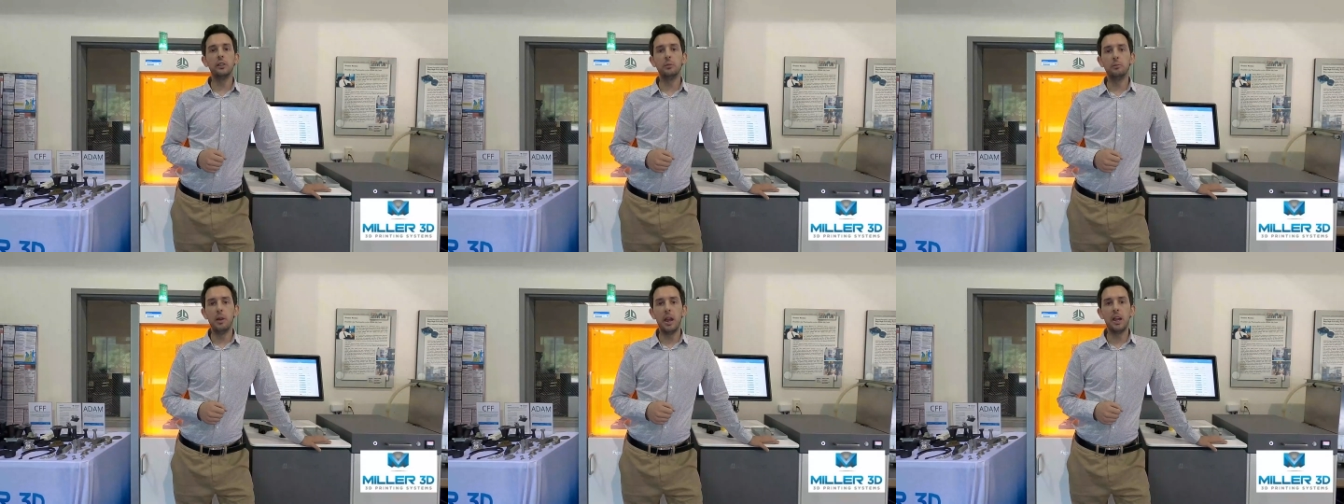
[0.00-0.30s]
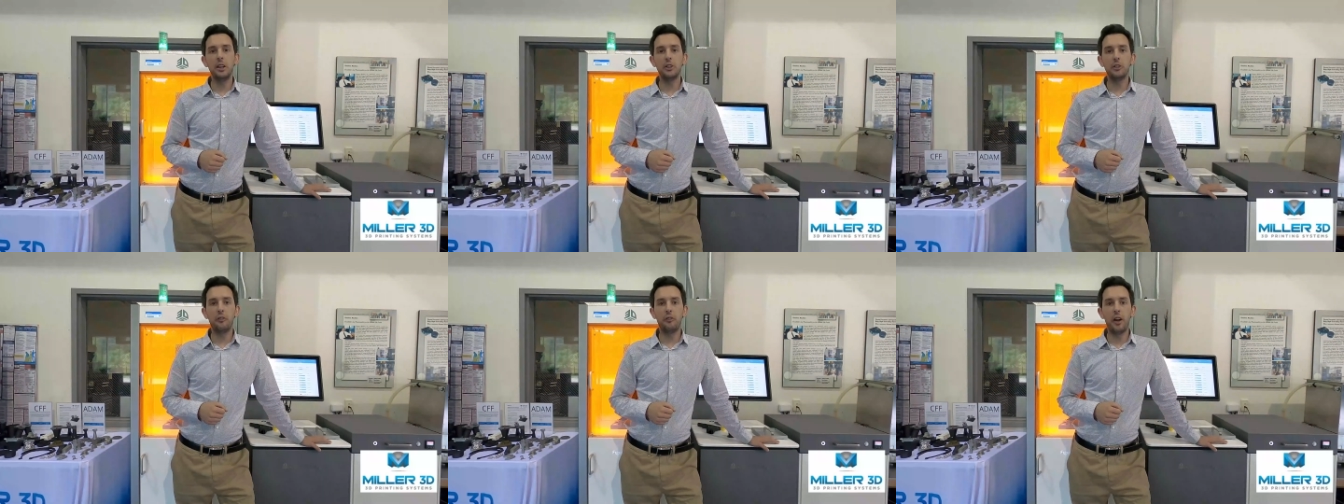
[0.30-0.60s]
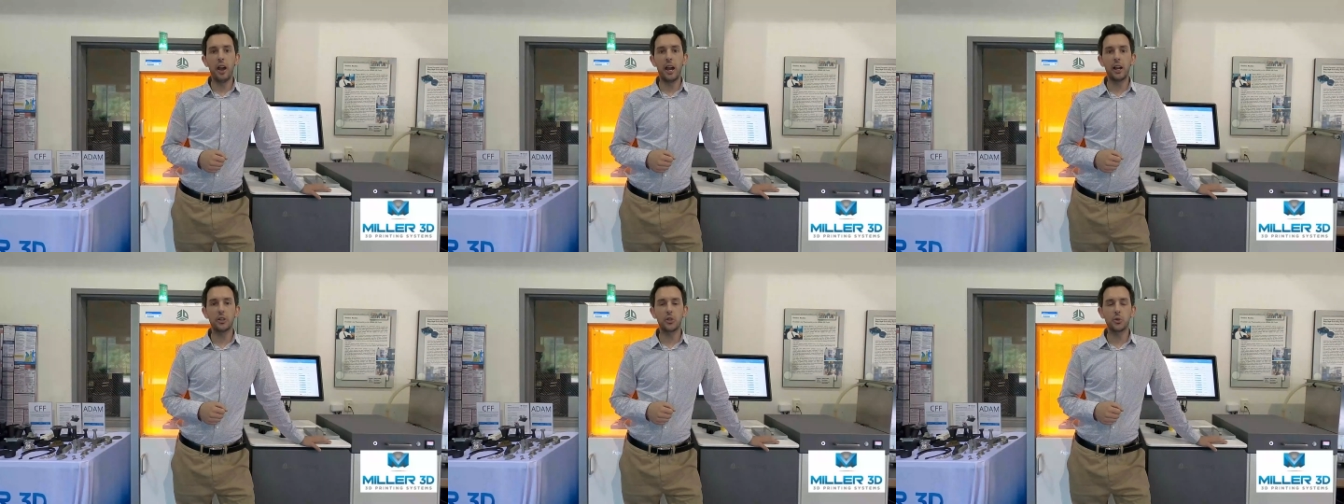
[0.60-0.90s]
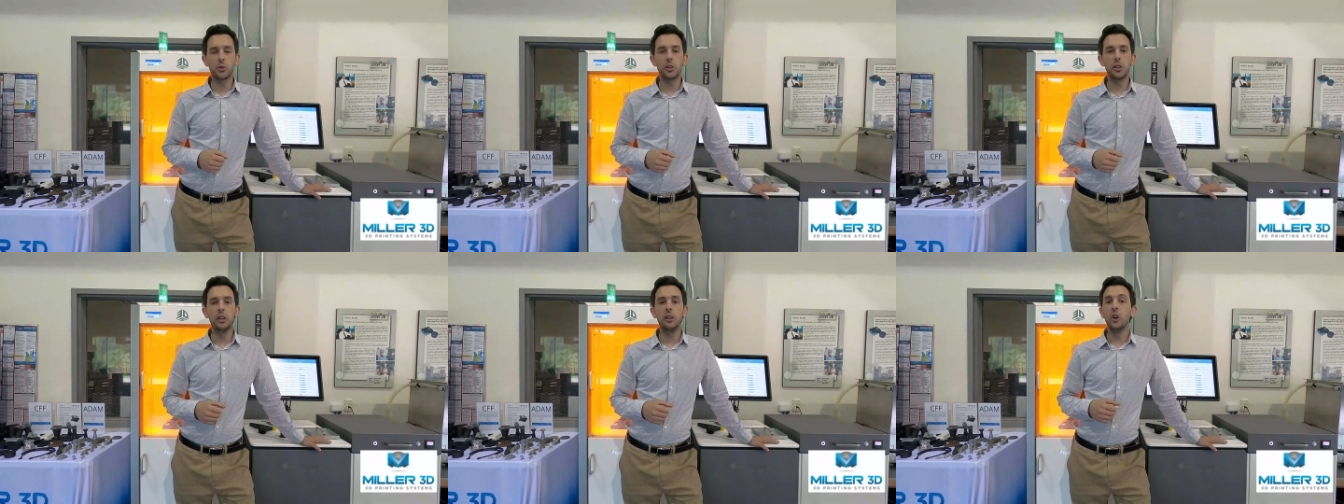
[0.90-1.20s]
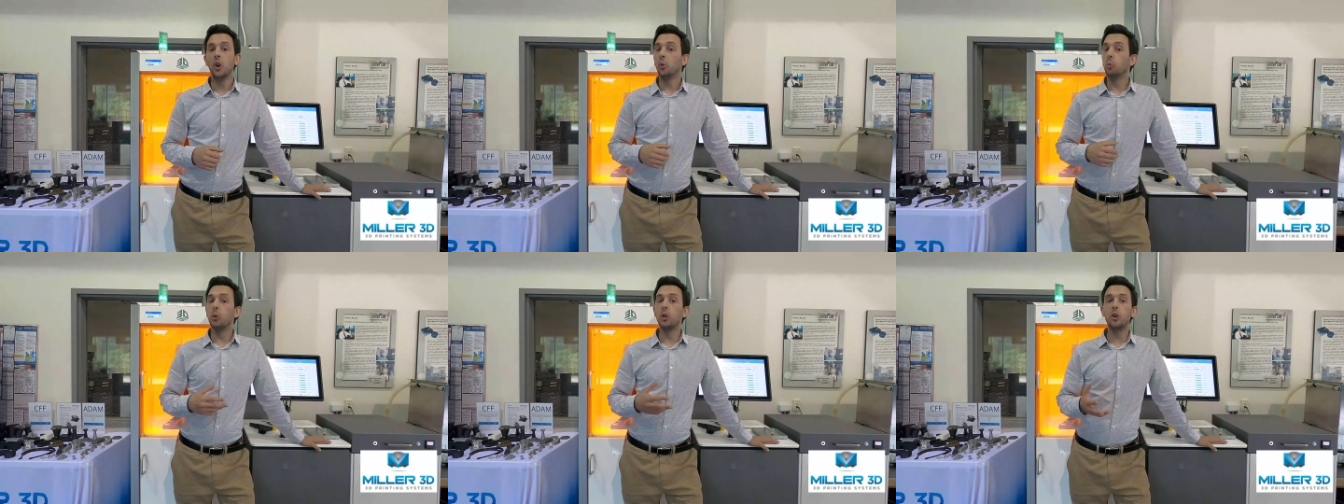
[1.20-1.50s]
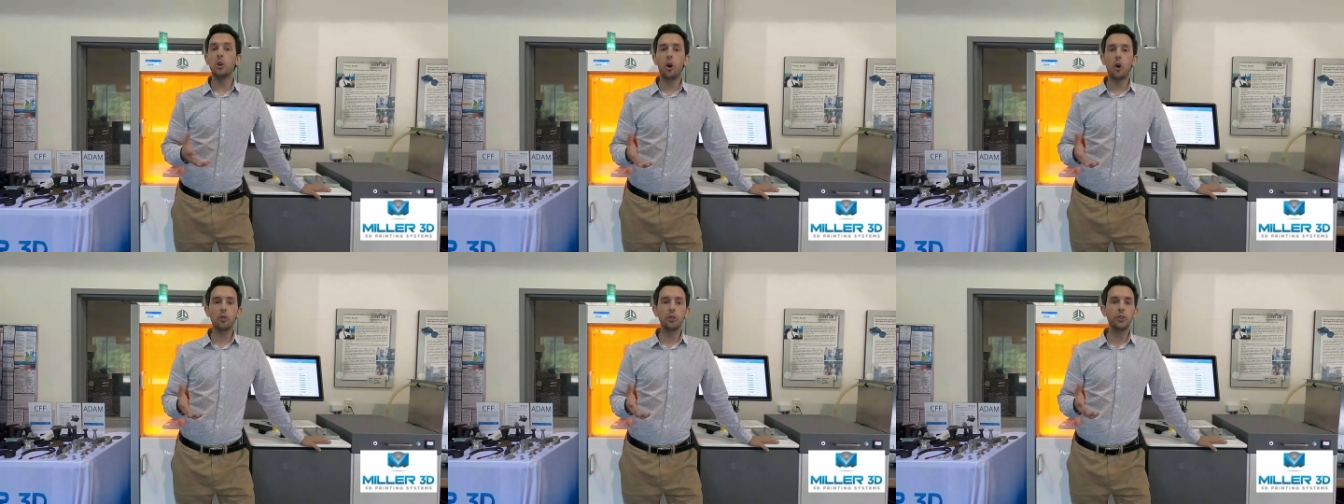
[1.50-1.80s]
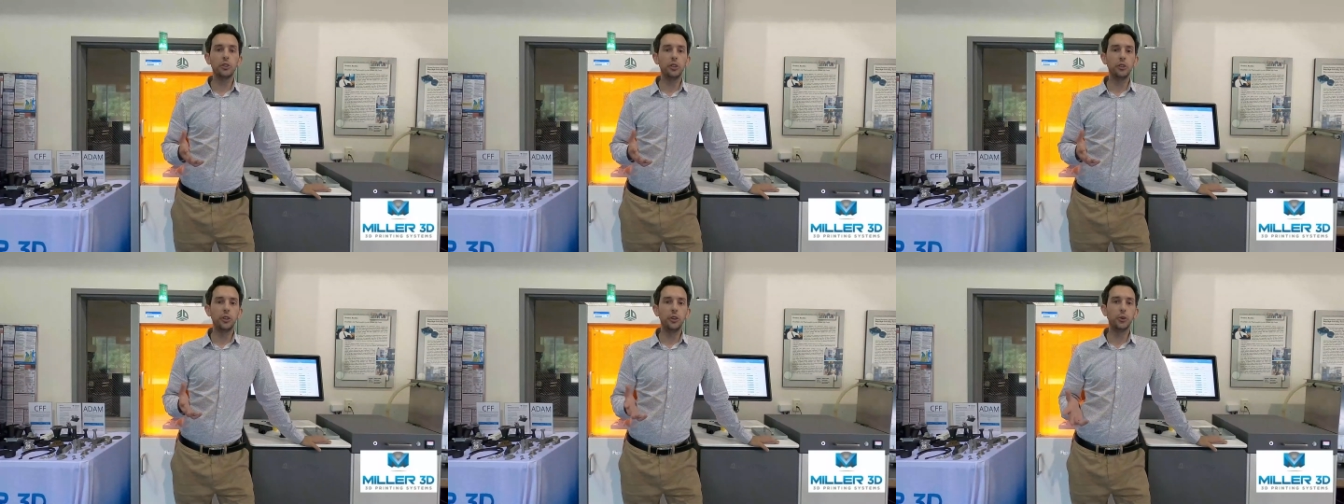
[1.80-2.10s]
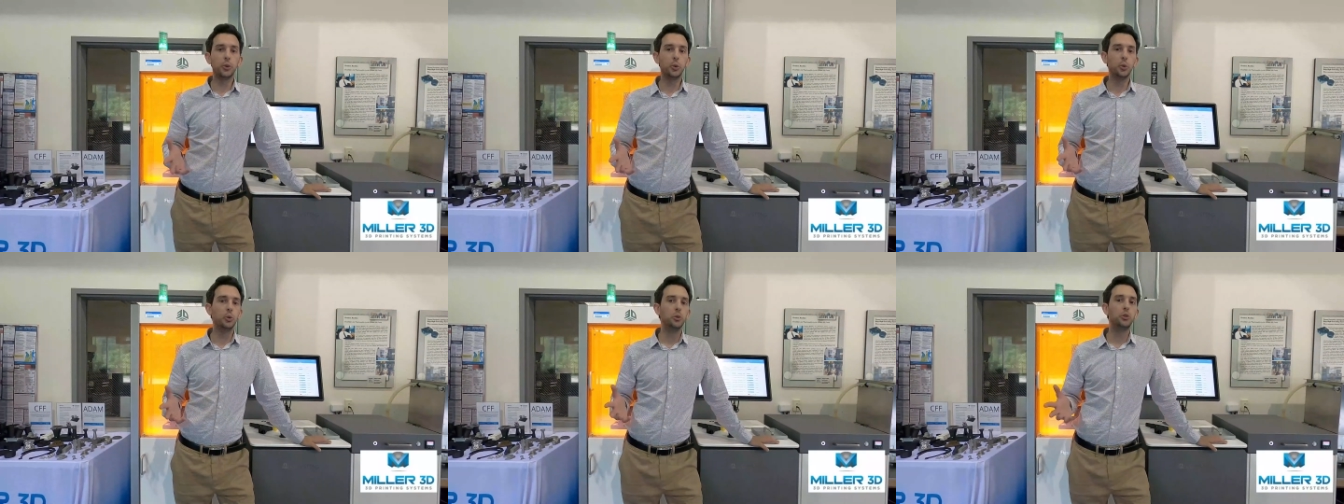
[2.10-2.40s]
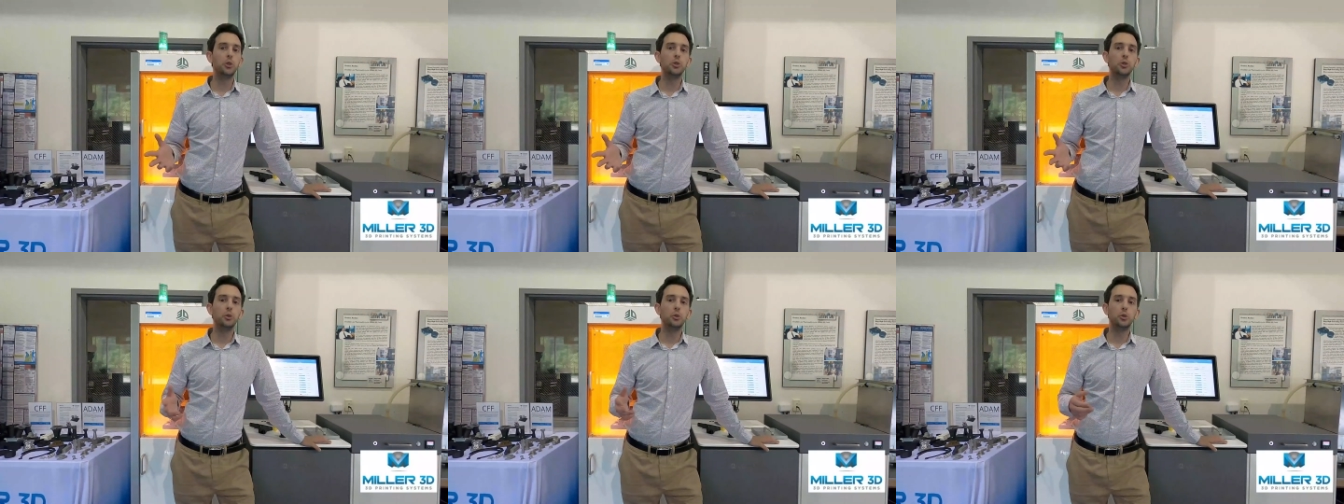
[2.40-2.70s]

is manufacturing, regardless of the tools you